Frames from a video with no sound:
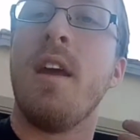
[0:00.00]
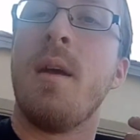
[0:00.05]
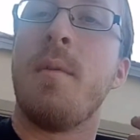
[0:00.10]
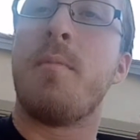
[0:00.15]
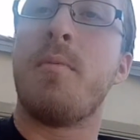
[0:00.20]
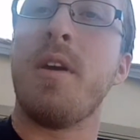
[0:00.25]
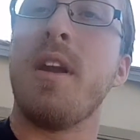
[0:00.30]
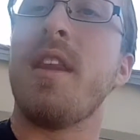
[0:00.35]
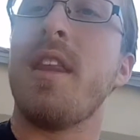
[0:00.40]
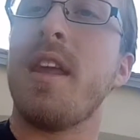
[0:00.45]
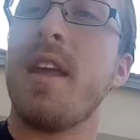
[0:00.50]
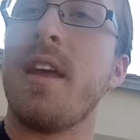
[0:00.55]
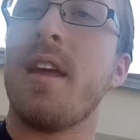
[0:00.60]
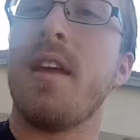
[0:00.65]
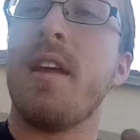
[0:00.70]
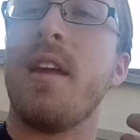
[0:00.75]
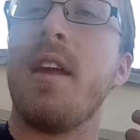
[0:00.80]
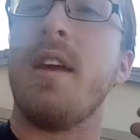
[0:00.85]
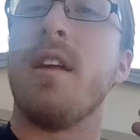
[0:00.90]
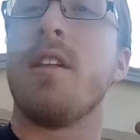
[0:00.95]

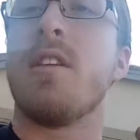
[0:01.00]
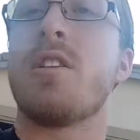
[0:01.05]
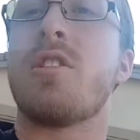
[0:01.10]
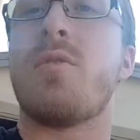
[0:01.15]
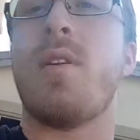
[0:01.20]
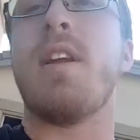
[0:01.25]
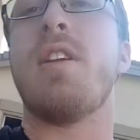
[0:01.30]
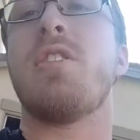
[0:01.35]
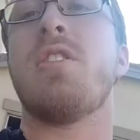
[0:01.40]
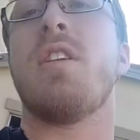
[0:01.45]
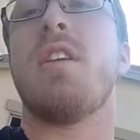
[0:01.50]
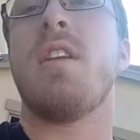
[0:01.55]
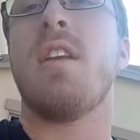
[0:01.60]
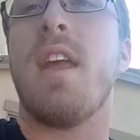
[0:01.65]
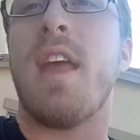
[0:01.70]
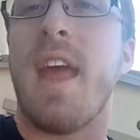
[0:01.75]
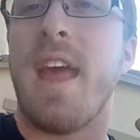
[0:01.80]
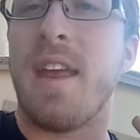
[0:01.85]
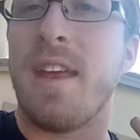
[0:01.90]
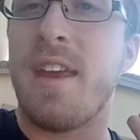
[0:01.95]
breathing illustration
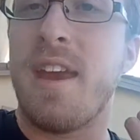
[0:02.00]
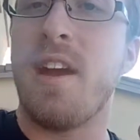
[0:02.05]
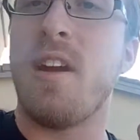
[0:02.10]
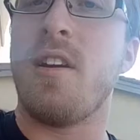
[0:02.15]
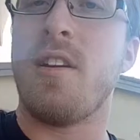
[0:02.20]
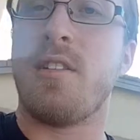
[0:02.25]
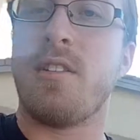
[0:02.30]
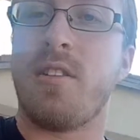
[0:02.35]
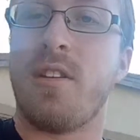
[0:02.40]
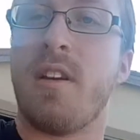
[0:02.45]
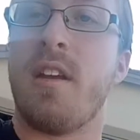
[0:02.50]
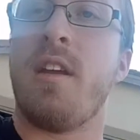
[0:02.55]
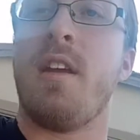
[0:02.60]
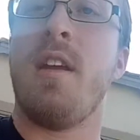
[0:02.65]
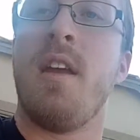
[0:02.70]
and character